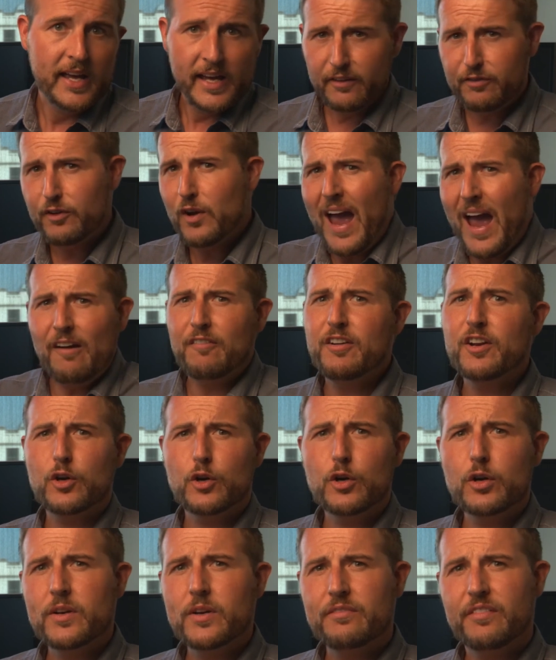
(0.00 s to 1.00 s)
If you haven't
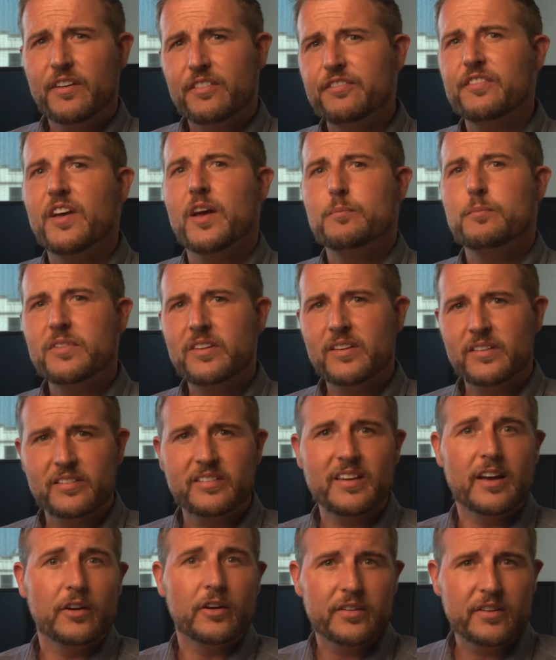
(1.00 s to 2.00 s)
heard of a
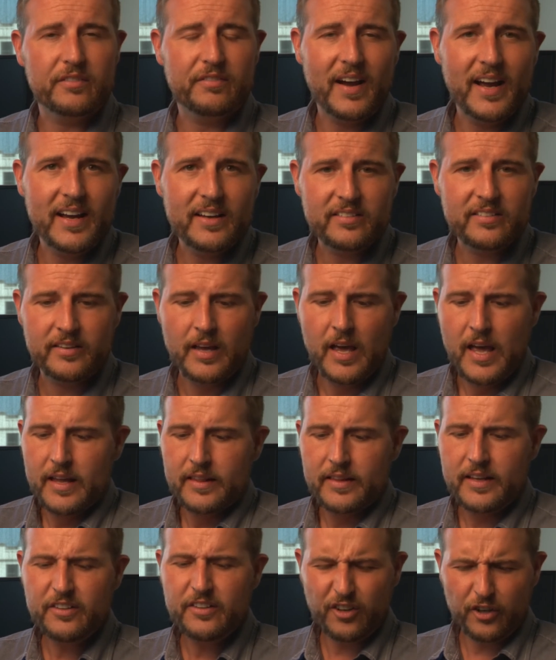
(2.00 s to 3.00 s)
Femtocell device,
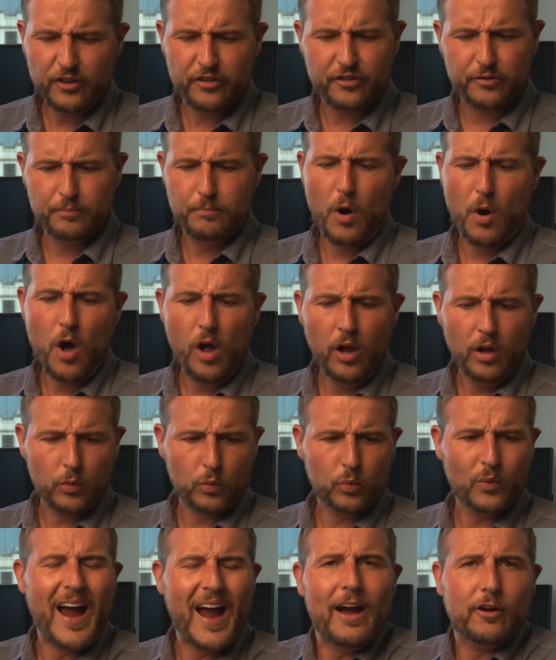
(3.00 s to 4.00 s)
these are small
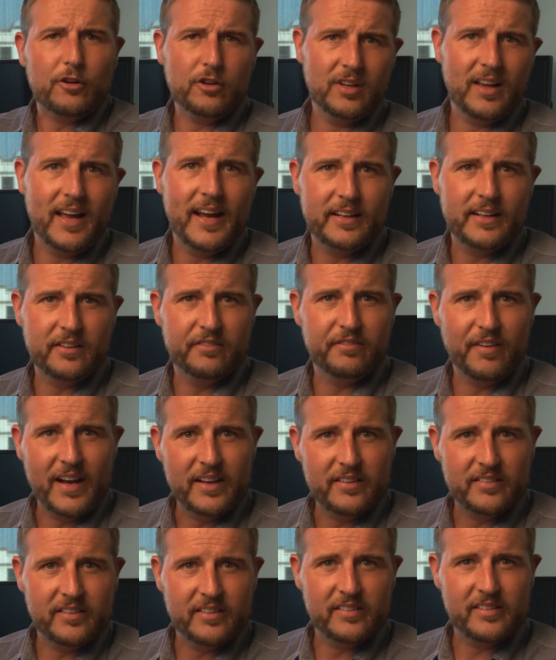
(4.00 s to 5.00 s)
router-like
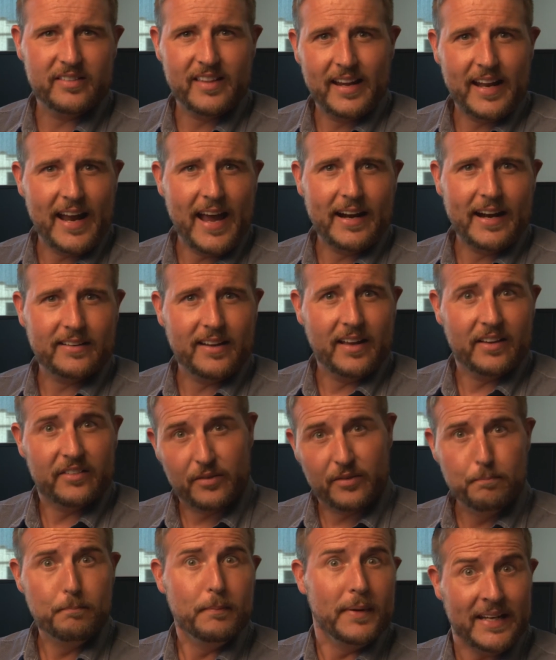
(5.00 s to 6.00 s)
devices that act
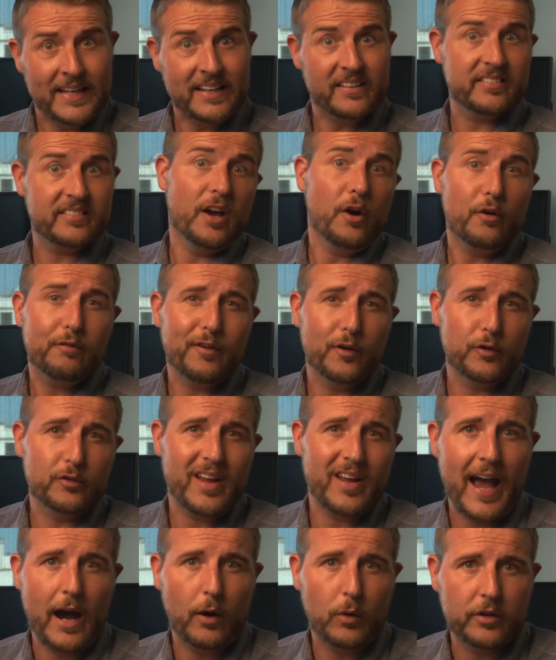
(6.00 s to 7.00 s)
as mini cell phone
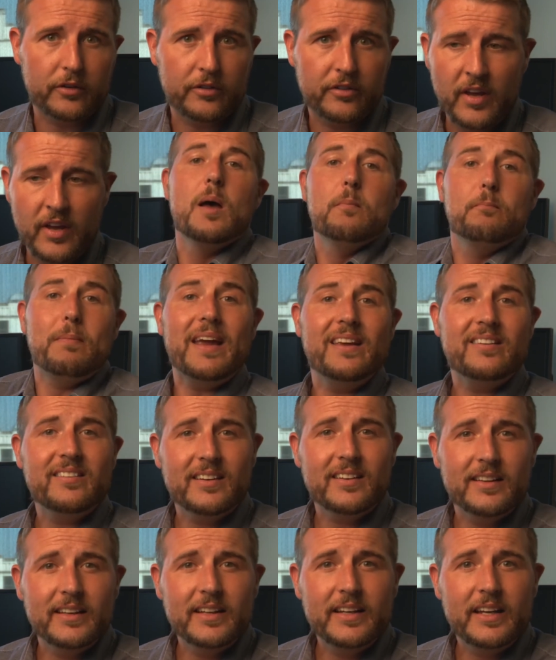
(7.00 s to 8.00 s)
towers.
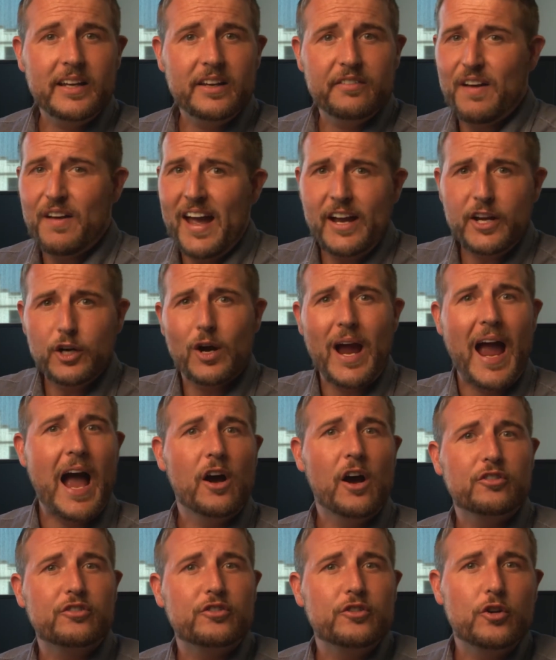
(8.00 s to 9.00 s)
Basically, if at your
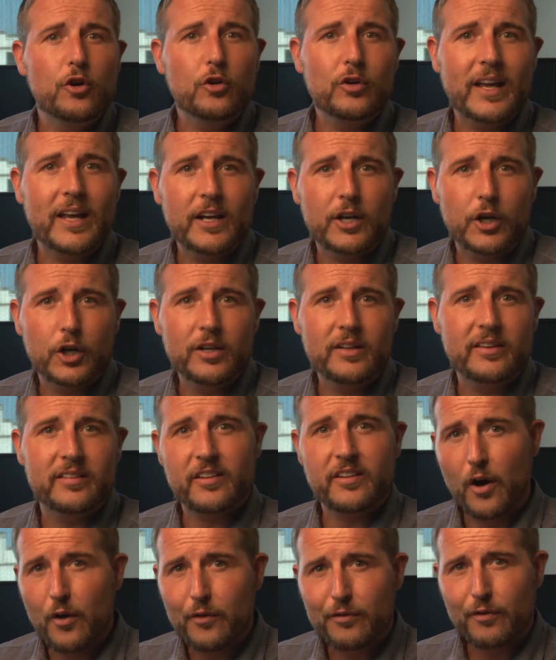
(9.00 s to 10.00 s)
house you don't get good
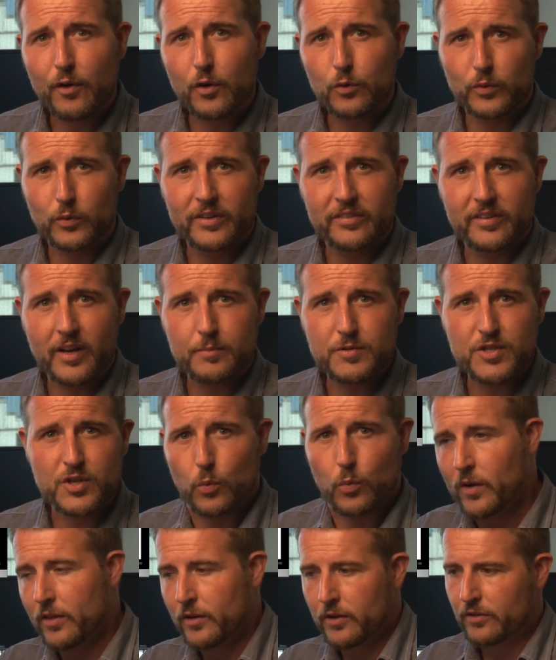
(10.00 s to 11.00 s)
cell phone
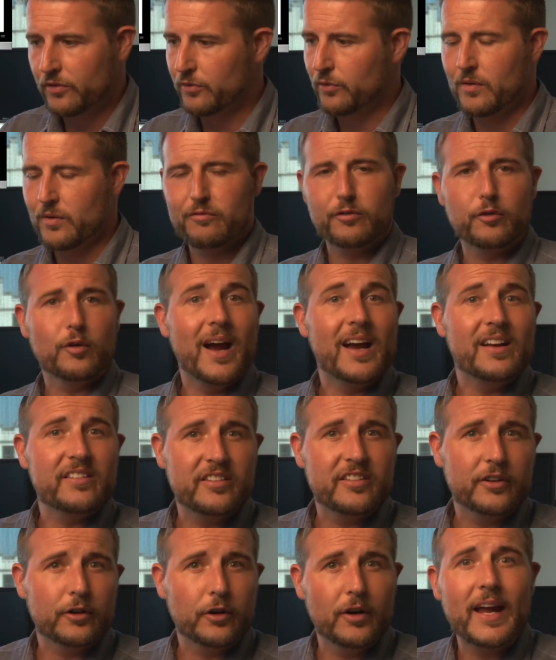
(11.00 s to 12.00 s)
reception, whether it's from
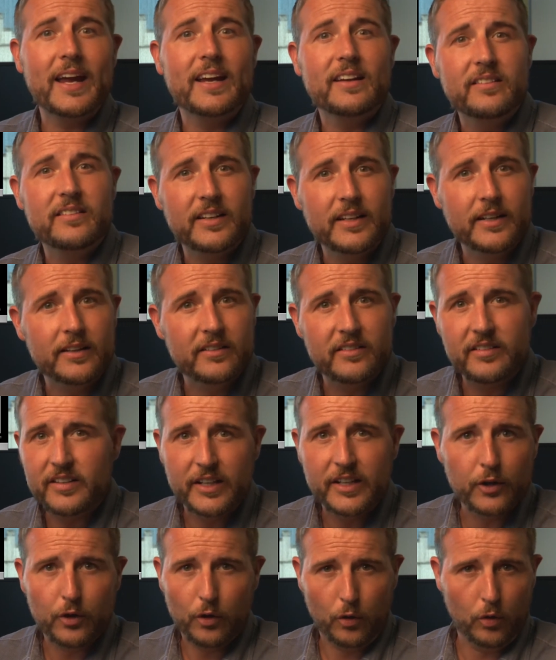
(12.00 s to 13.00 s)
Verizon or
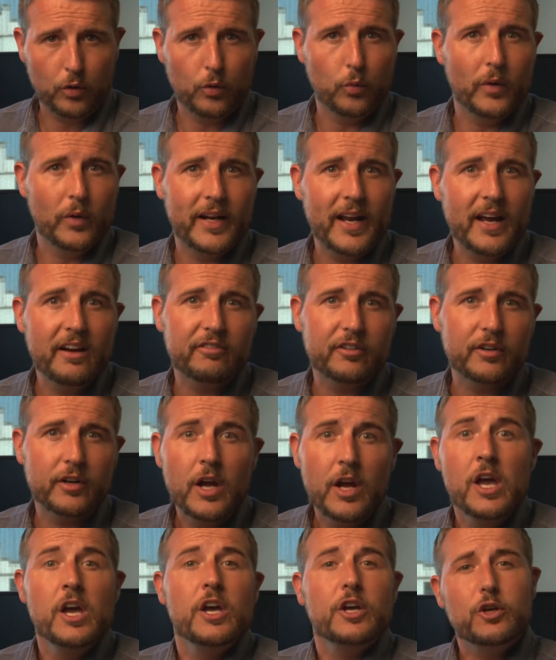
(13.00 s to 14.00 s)
AT&T or
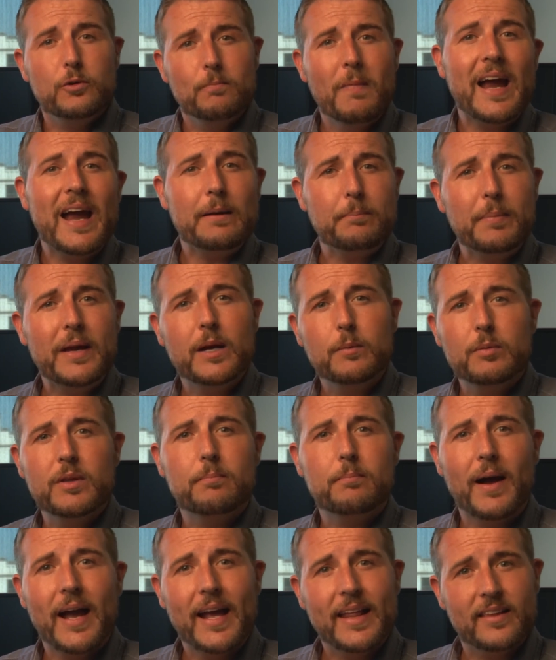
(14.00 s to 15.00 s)
whatever, you might be able to
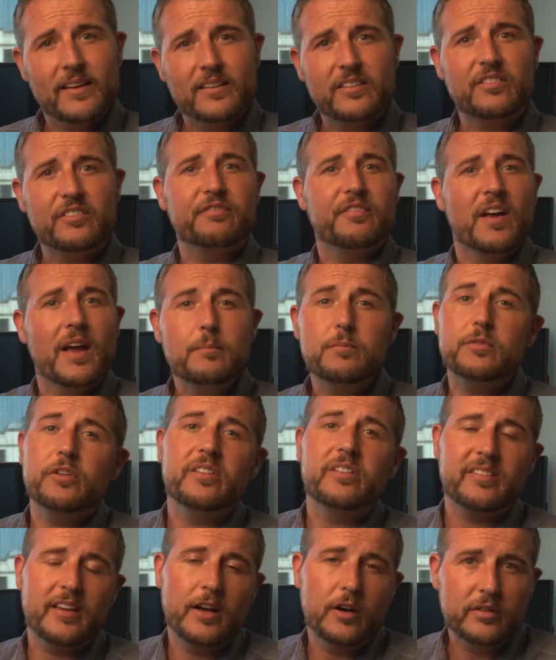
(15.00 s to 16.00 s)
buy this
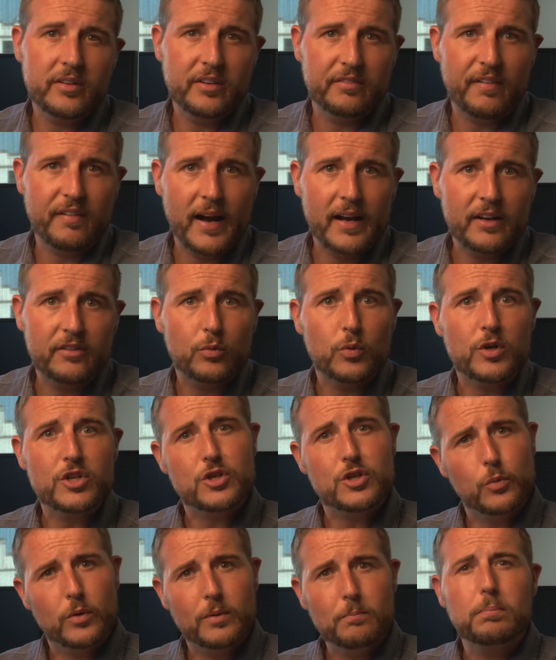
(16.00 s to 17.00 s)
Femtocell device,
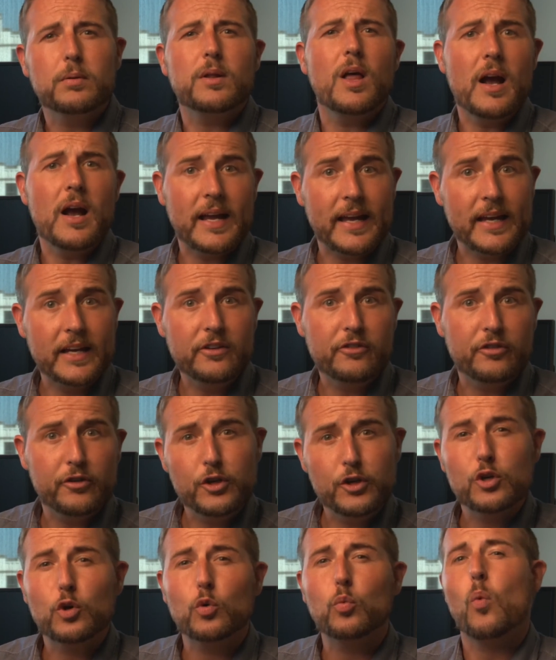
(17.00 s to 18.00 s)
which you would plug
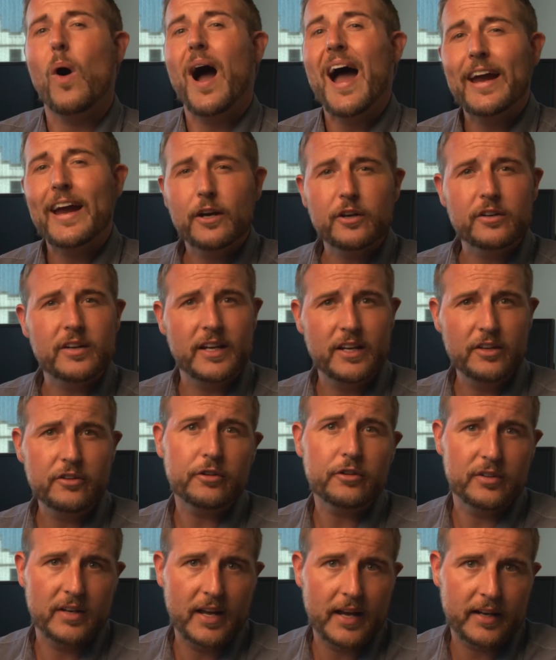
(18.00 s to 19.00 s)
into your wired
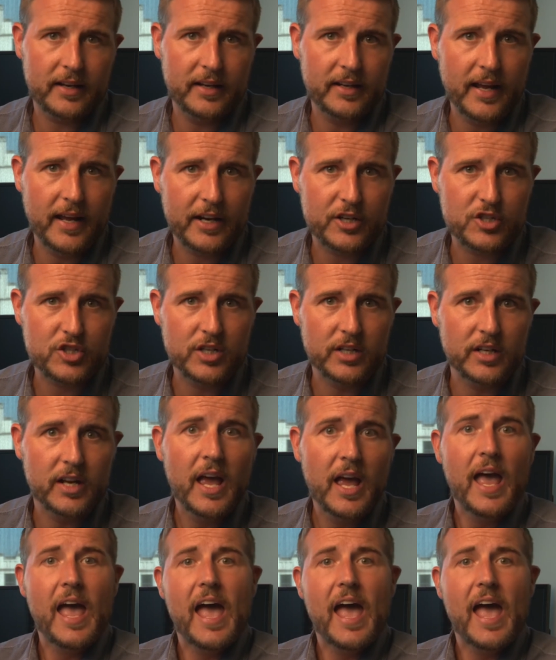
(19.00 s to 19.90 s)
internet connection.